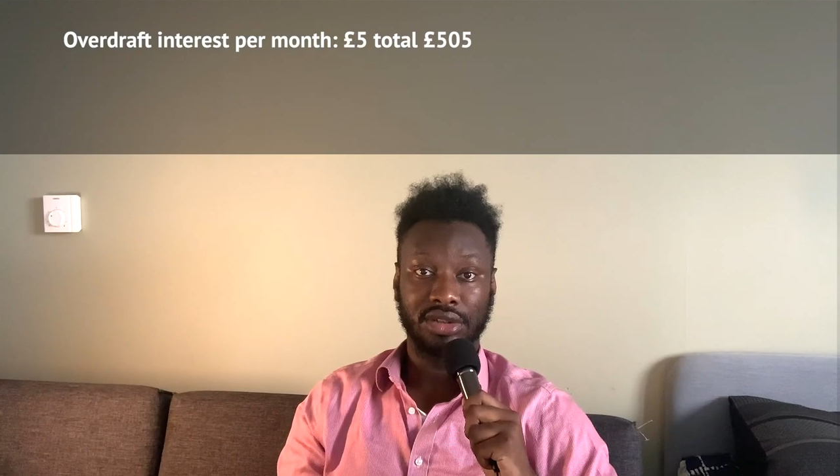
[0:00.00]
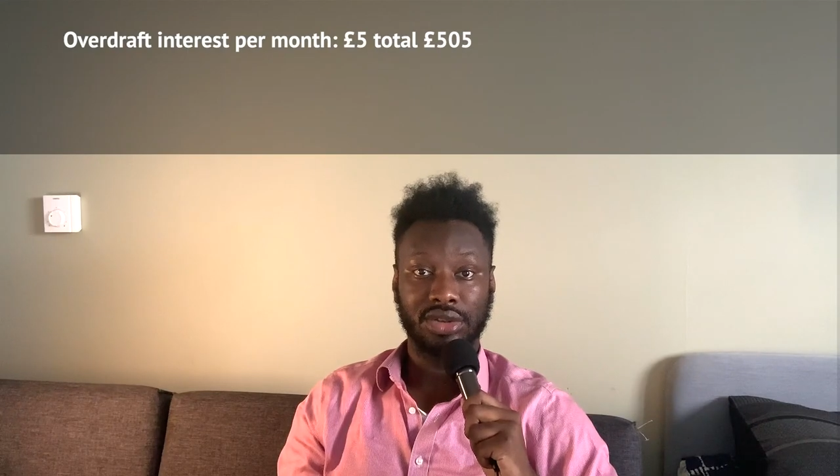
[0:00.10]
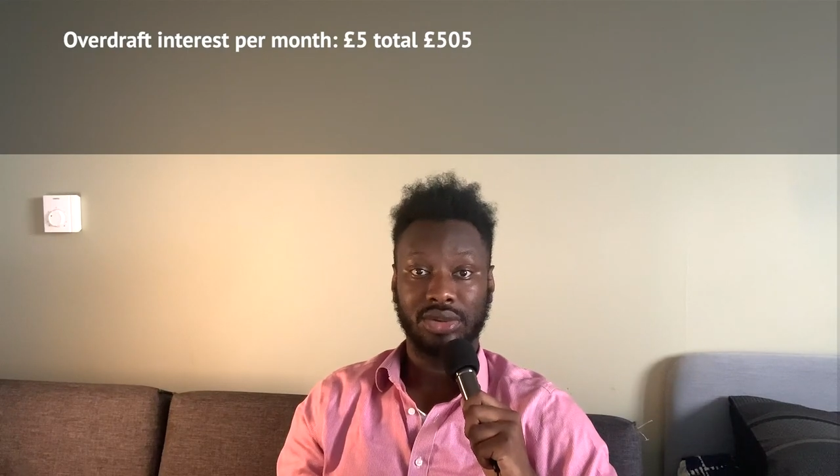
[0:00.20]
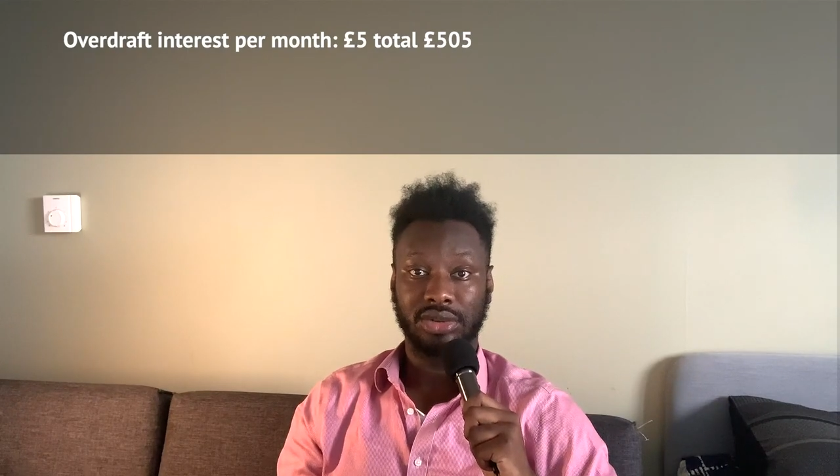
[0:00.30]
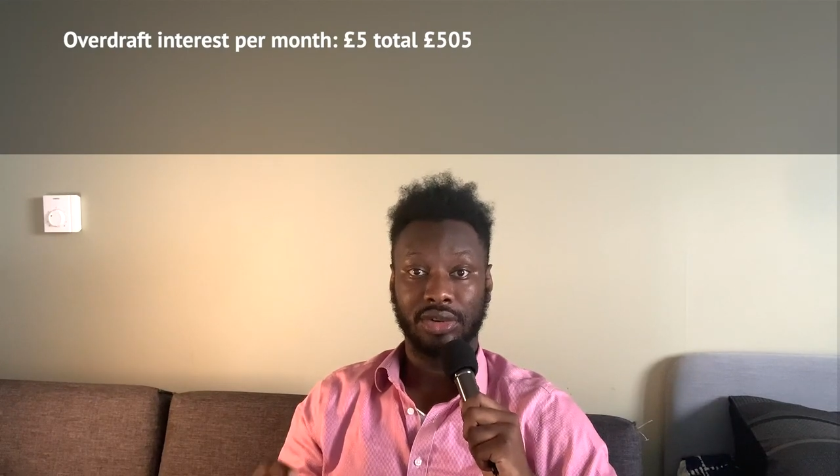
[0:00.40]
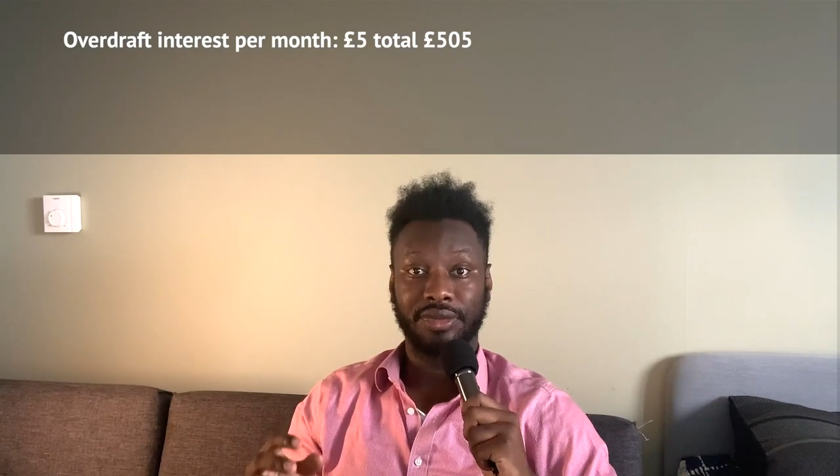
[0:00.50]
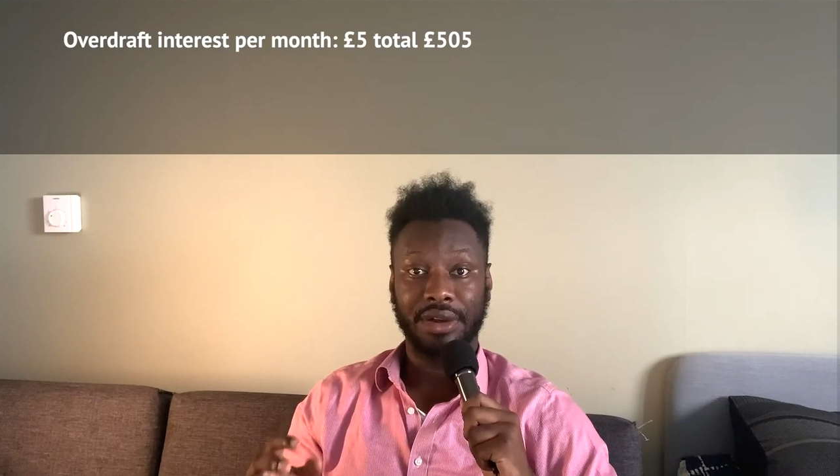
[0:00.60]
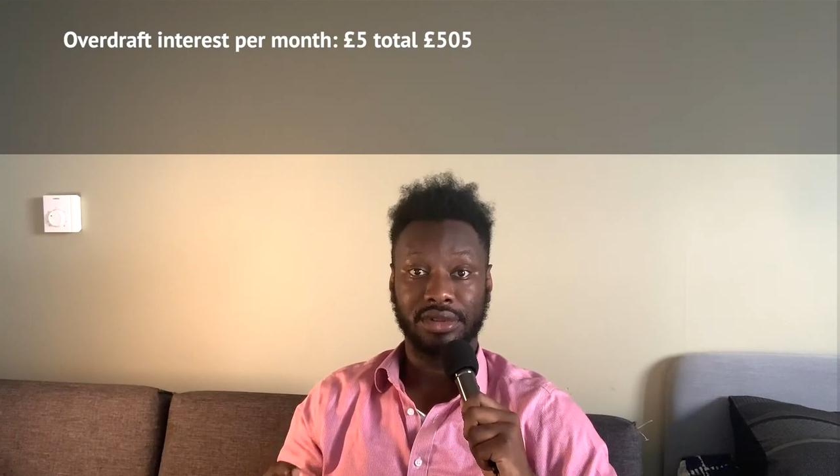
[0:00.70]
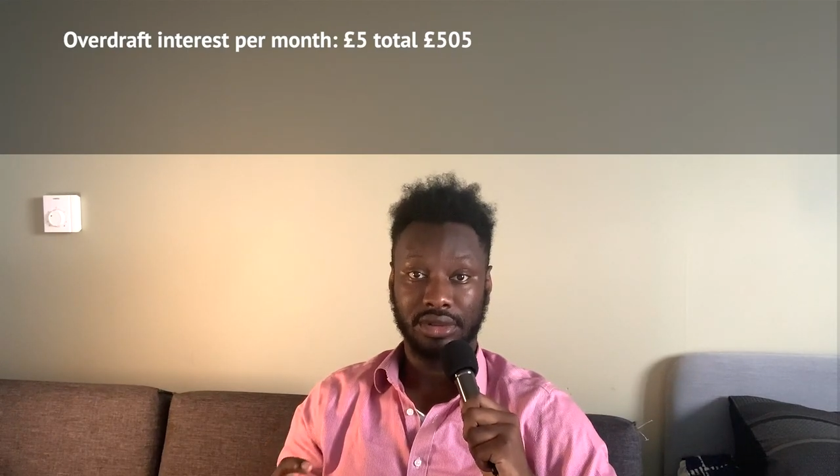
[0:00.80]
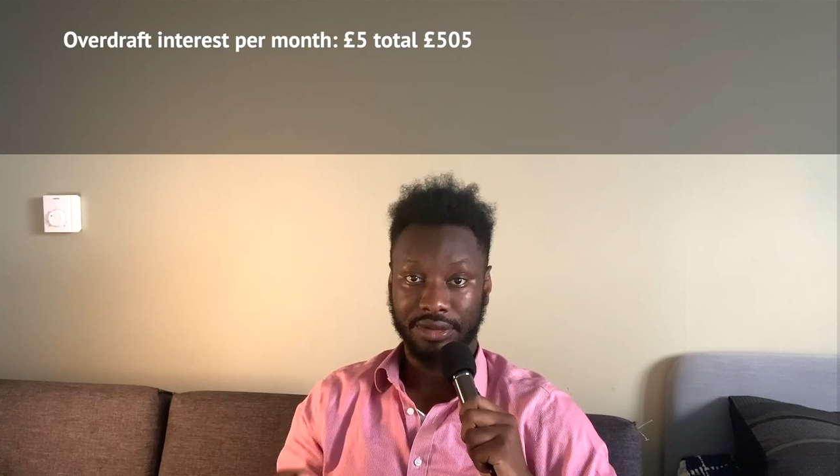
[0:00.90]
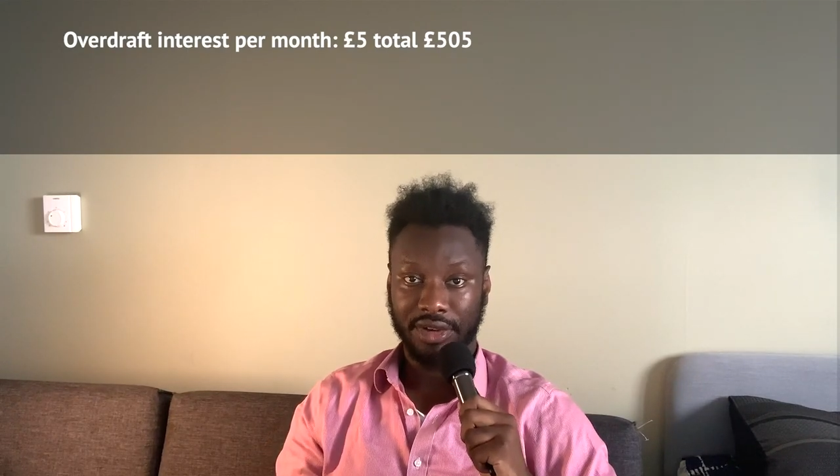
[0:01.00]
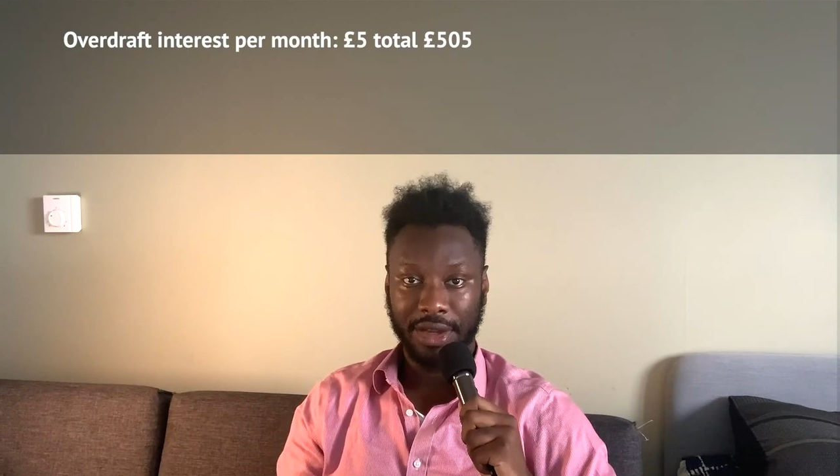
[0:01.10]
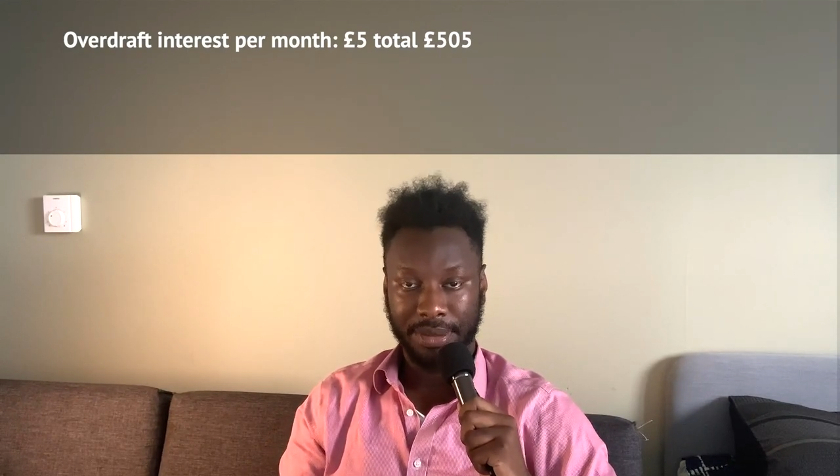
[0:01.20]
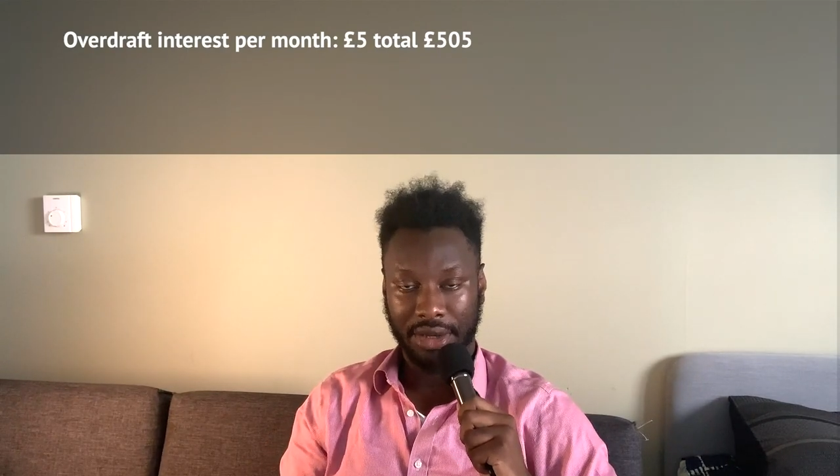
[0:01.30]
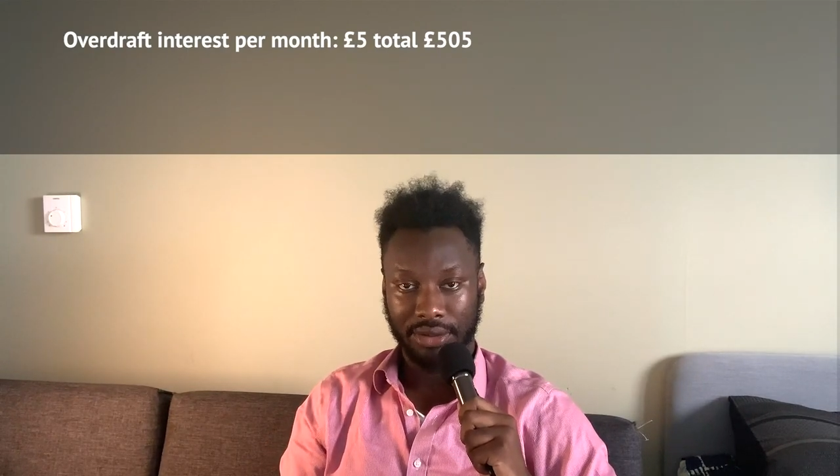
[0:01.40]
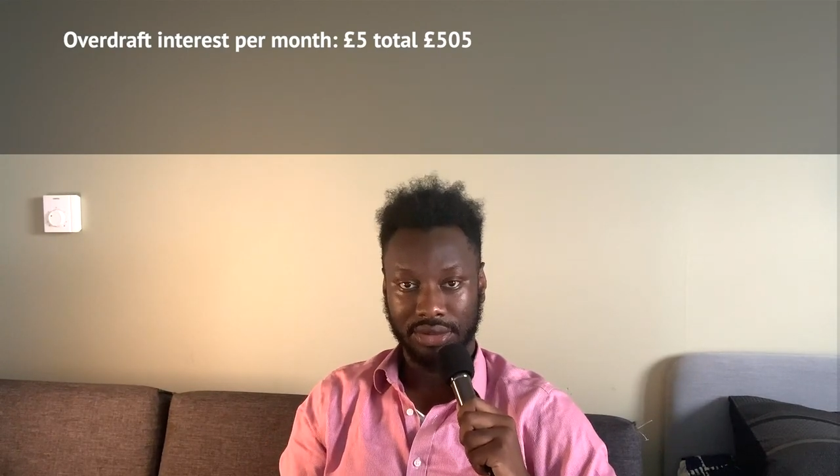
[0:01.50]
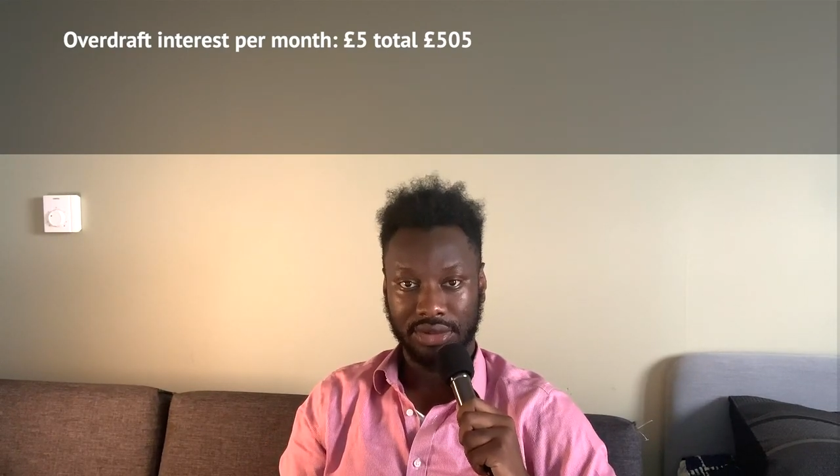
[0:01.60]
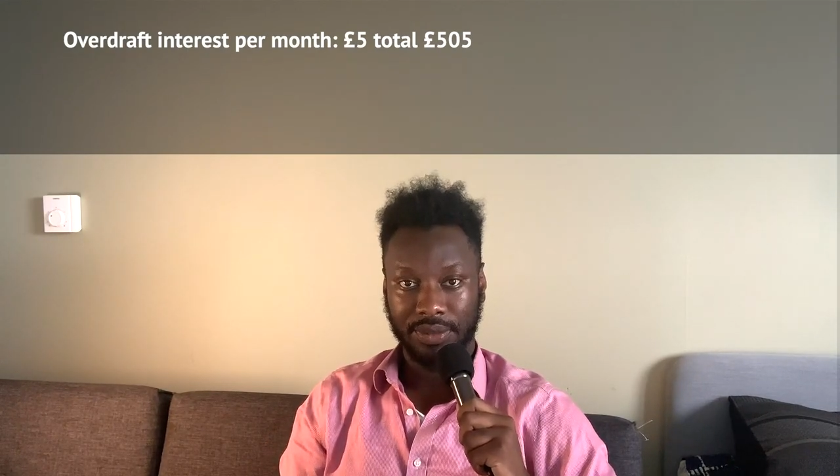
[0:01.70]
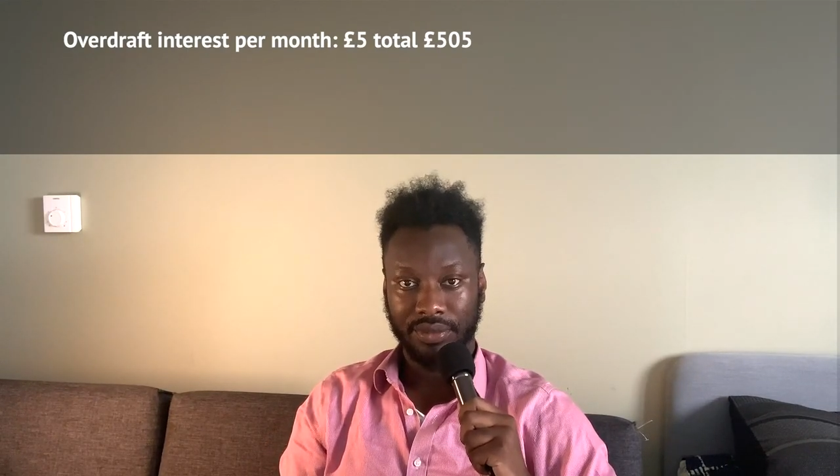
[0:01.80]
total of £505.